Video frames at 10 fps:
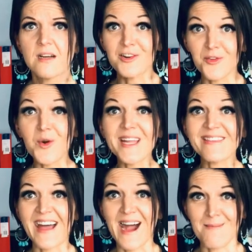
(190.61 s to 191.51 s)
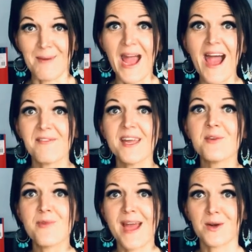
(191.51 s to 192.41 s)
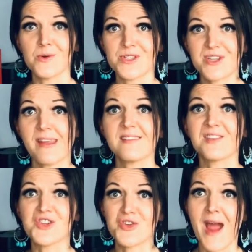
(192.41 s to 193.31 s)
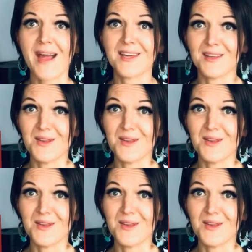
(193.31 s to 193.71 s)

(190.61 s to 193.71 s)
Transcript: Avoid that by having a record sheet to track